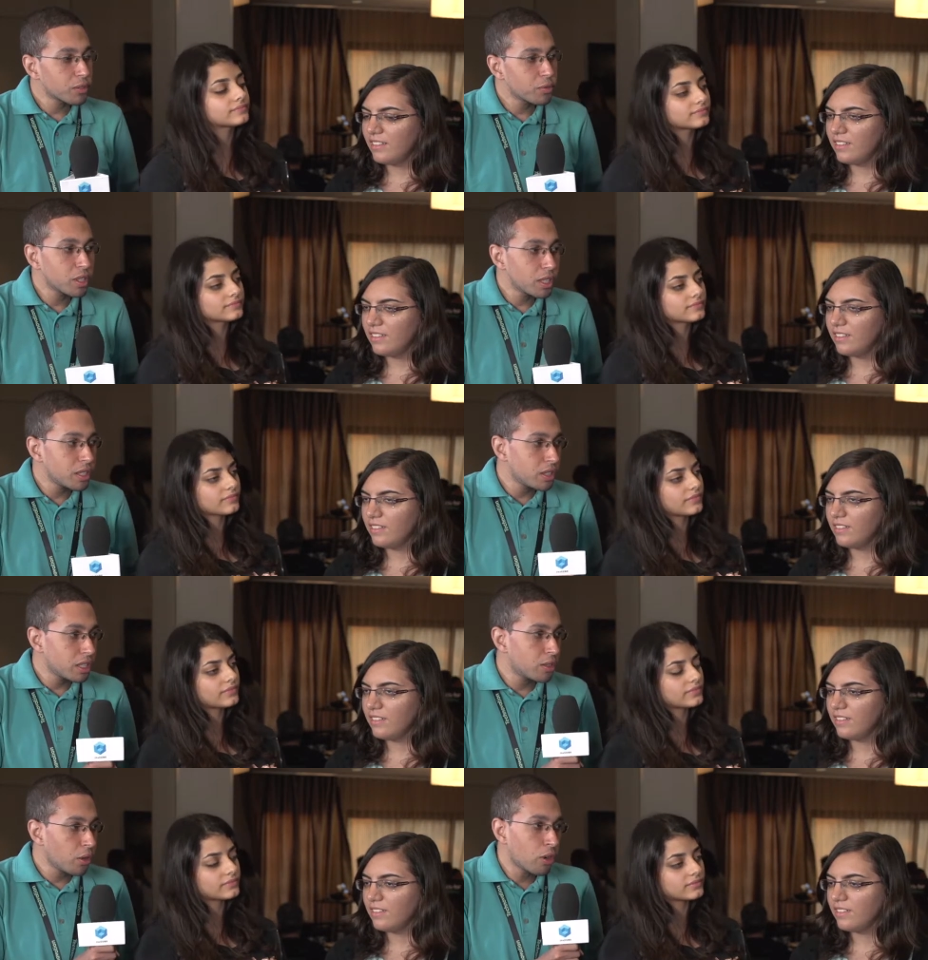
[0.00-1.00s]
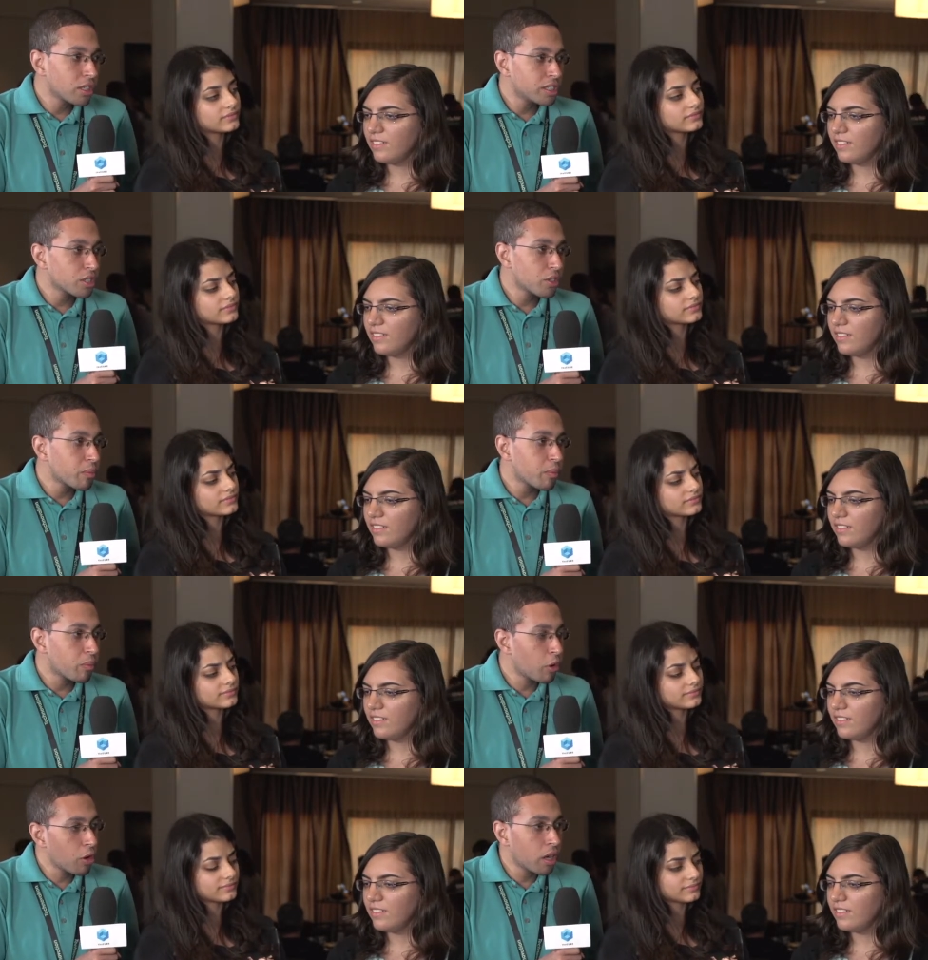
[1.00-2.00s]
Speaker 1: that we did all the job
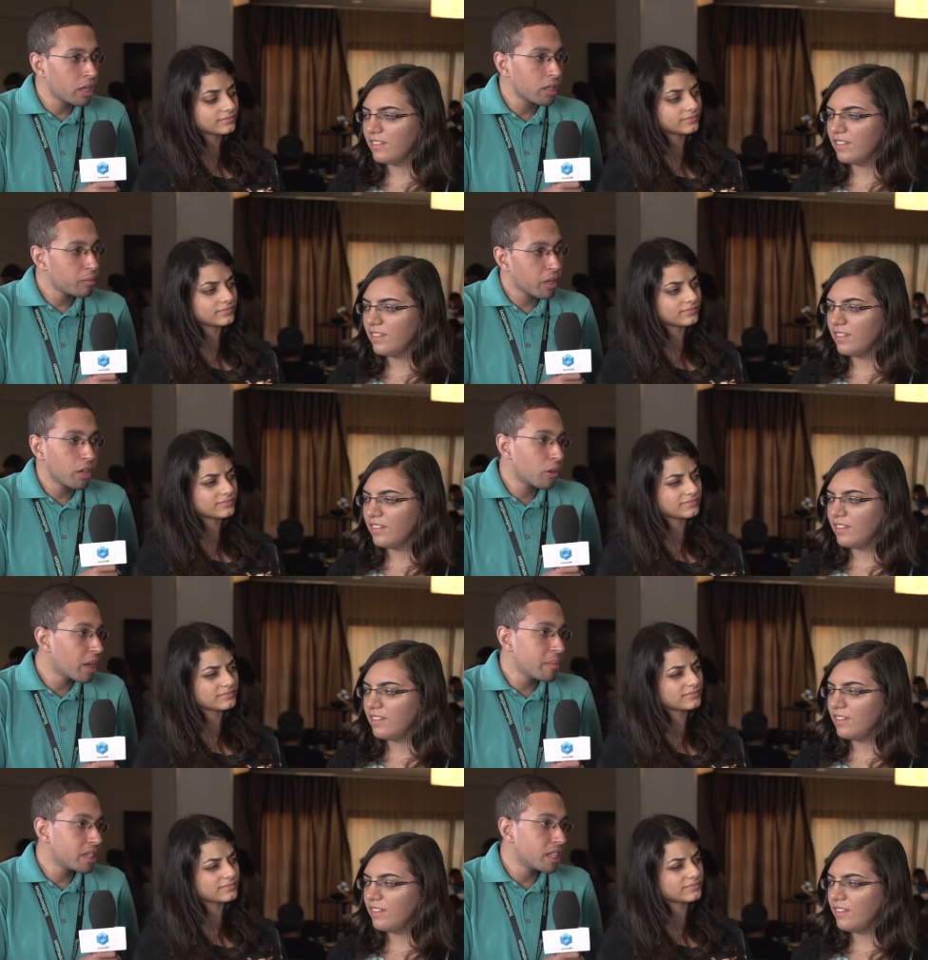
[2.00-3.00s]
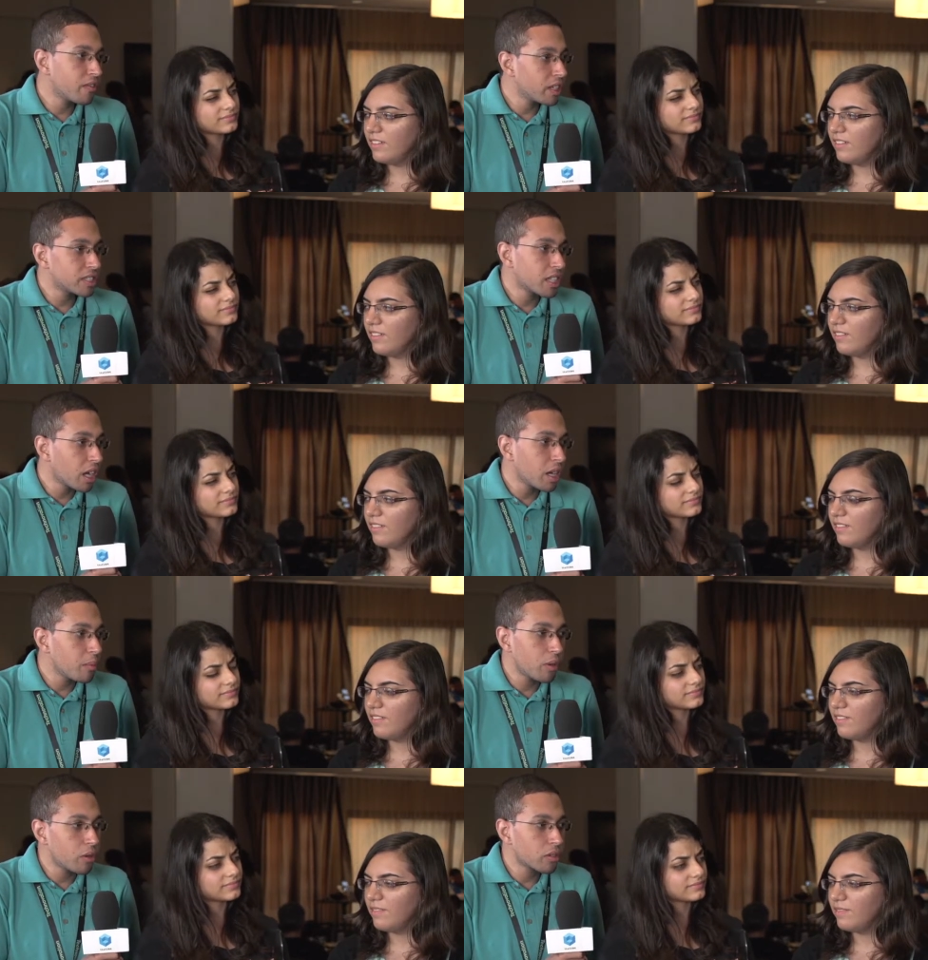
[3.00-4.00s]
online by online meeting via
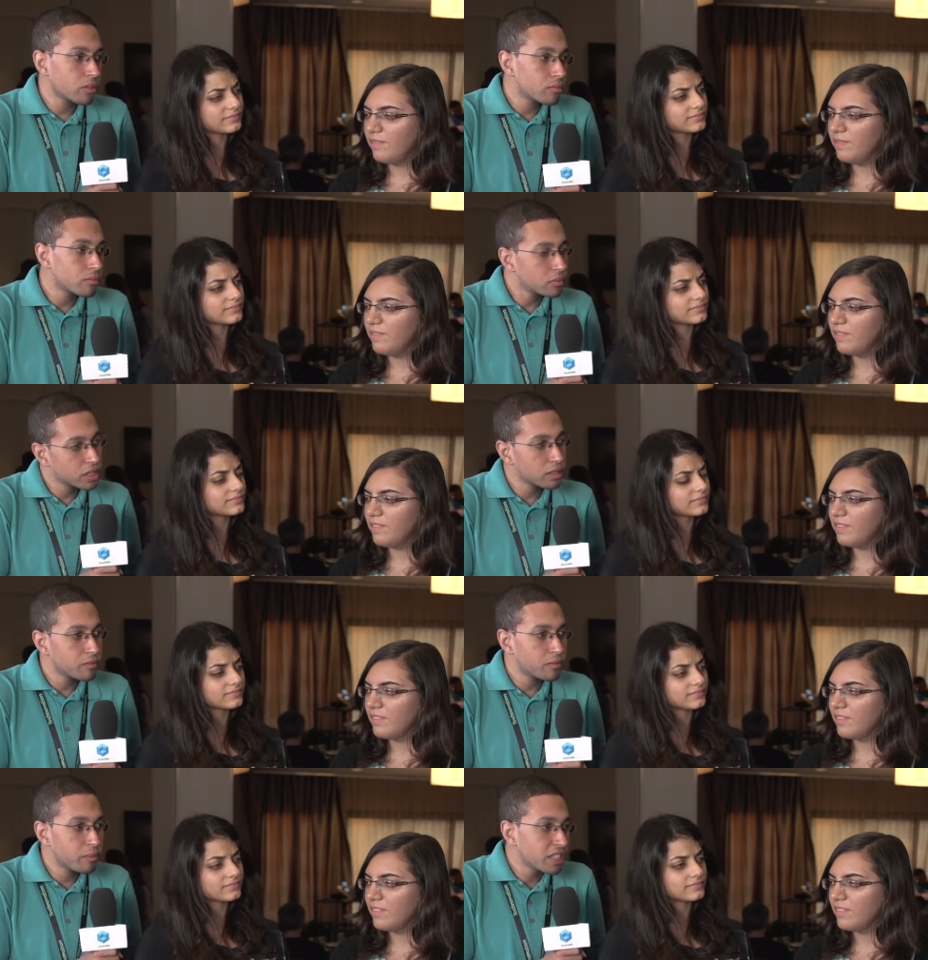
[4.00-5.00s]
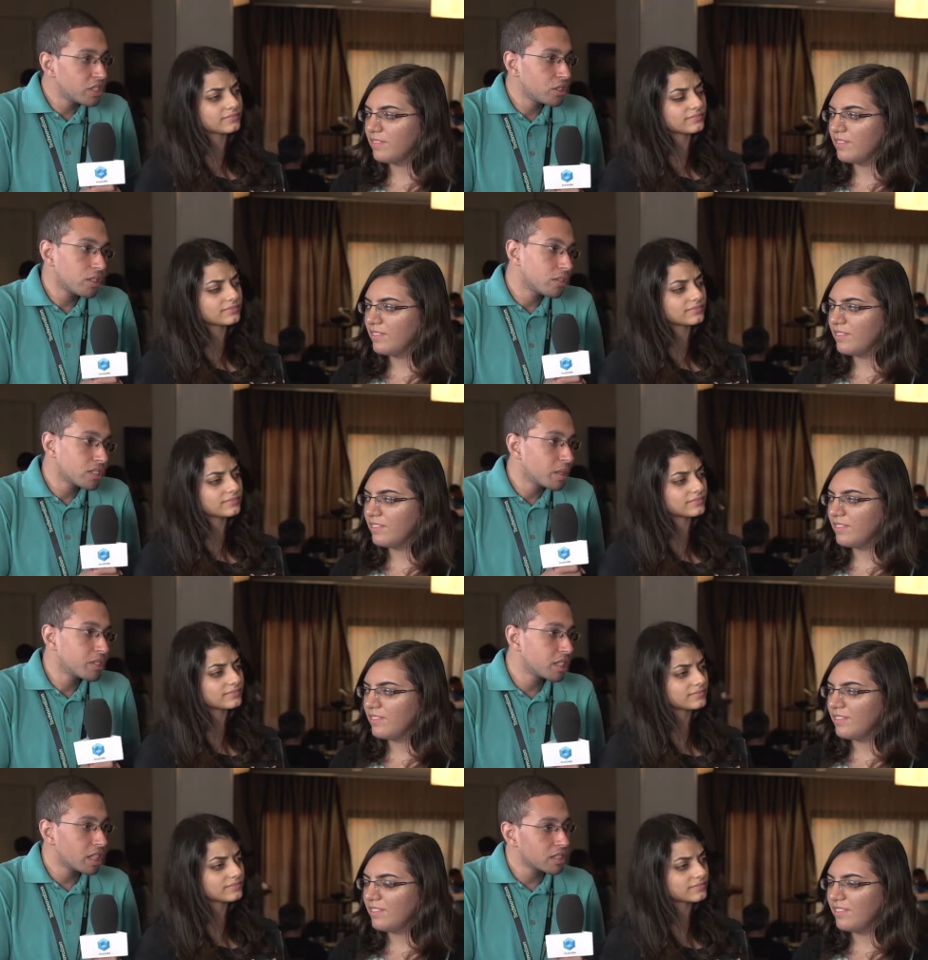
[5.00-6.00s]
Skype or Messenger or
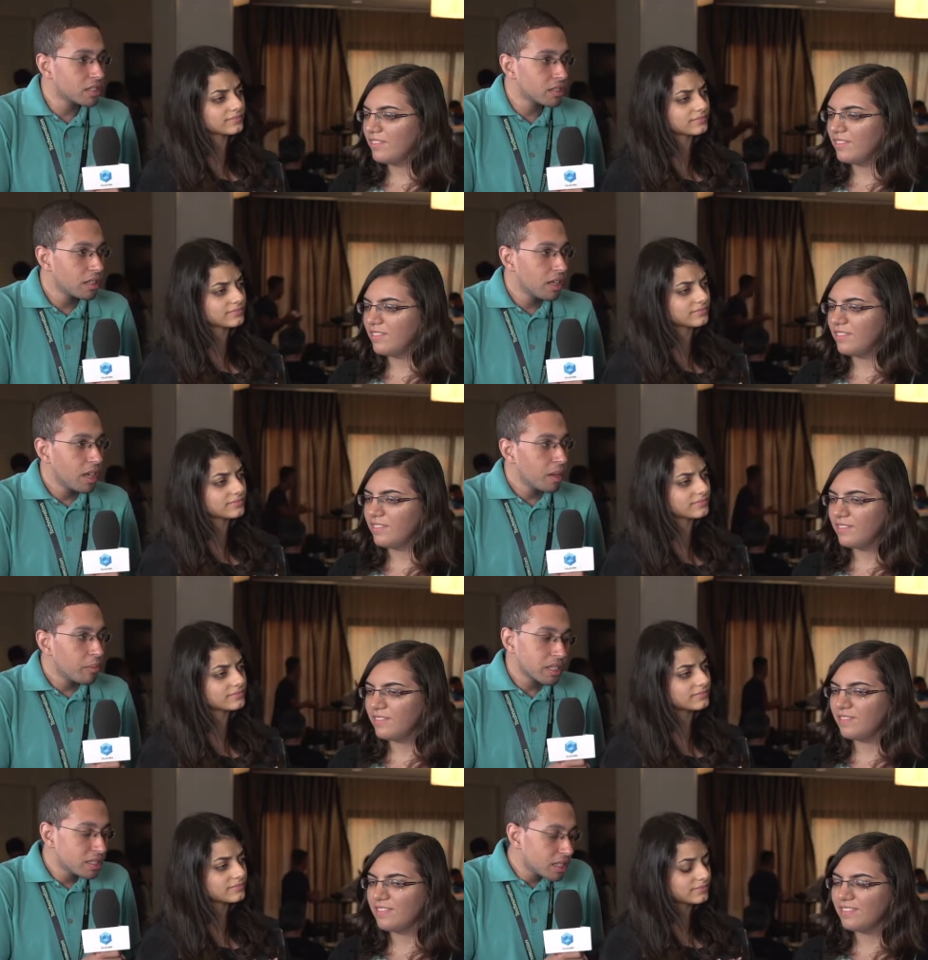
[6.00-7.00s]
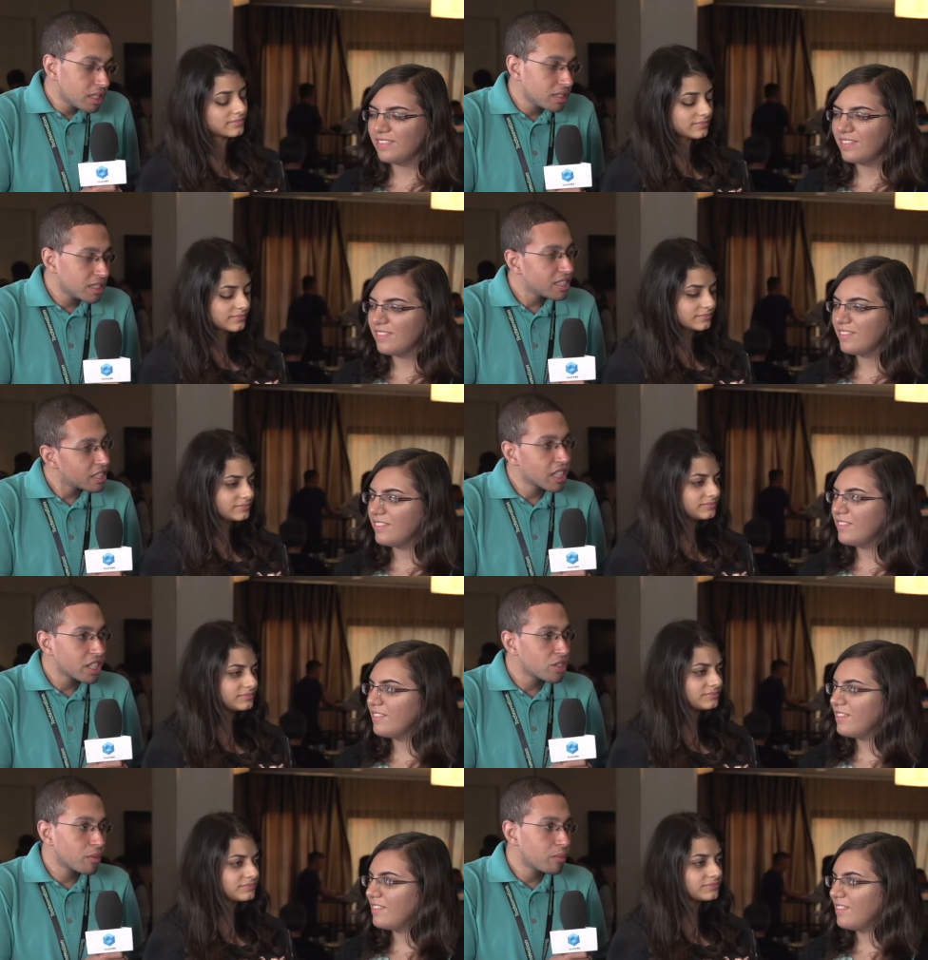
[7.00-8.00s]
something like that. But they, they did a
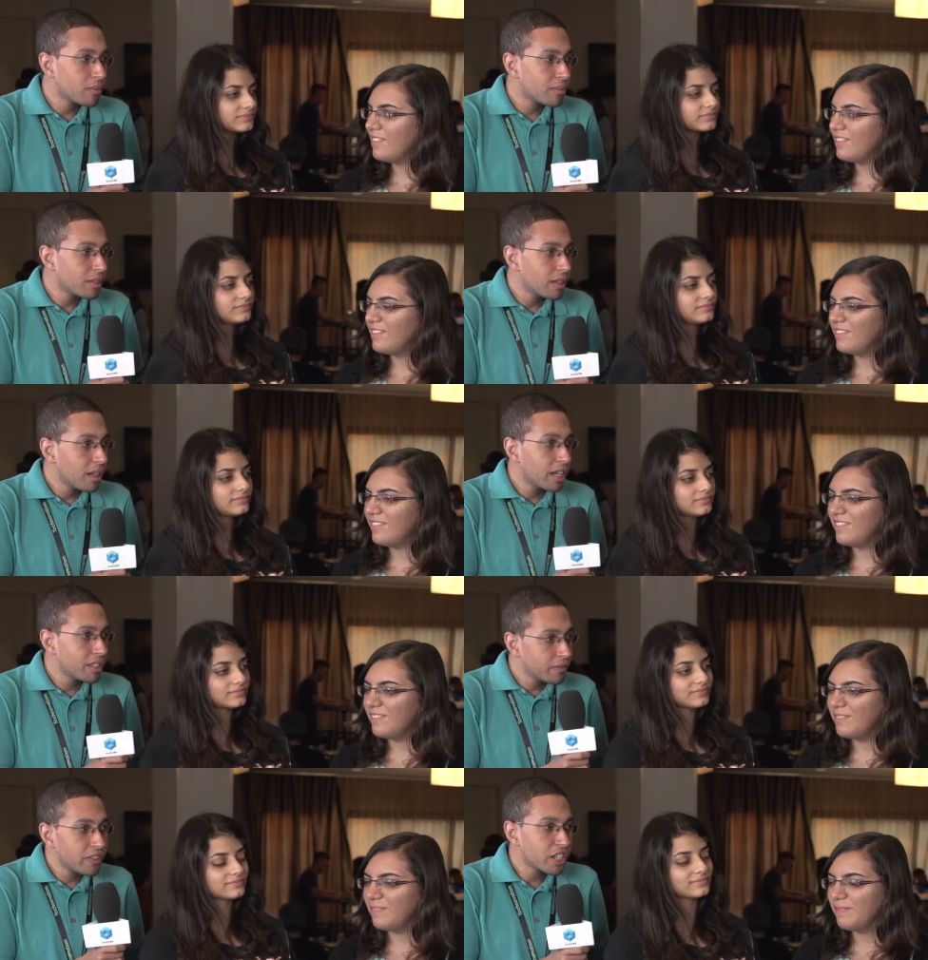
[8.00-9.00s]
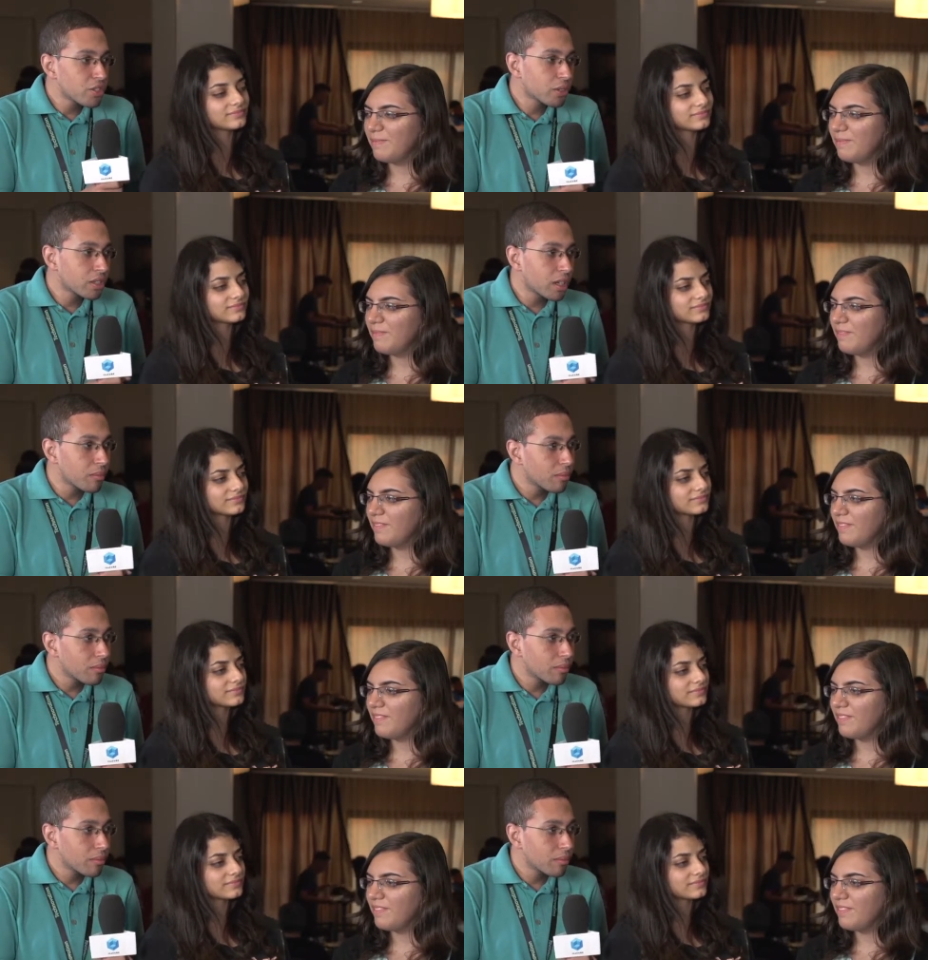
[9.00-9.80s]
great job in very short time.